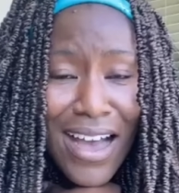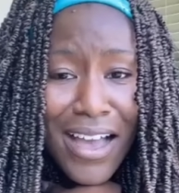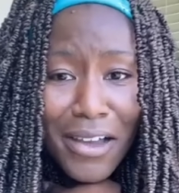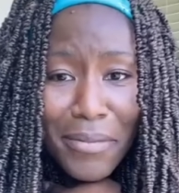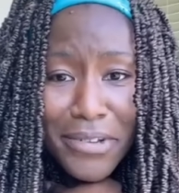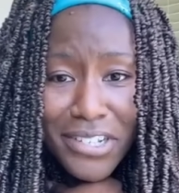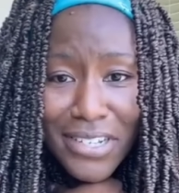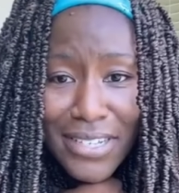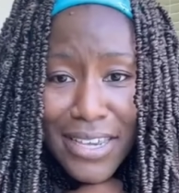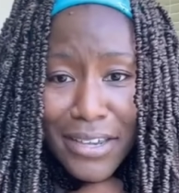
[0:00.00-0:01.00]
I almost
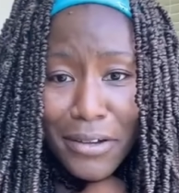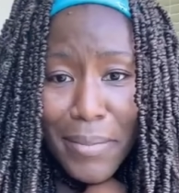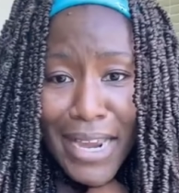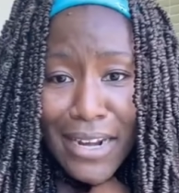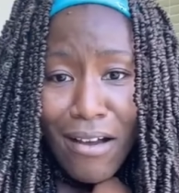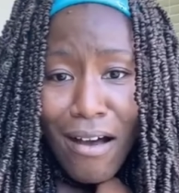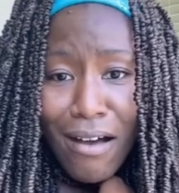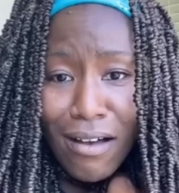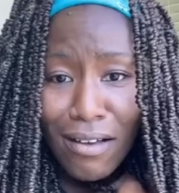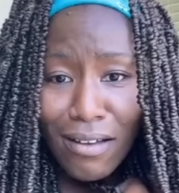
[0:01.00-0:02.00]
just killed my
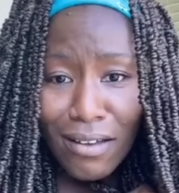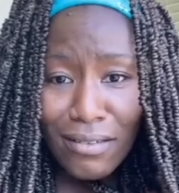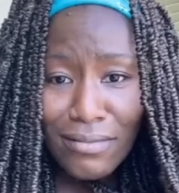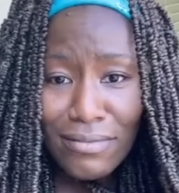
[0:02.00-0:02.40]
dog.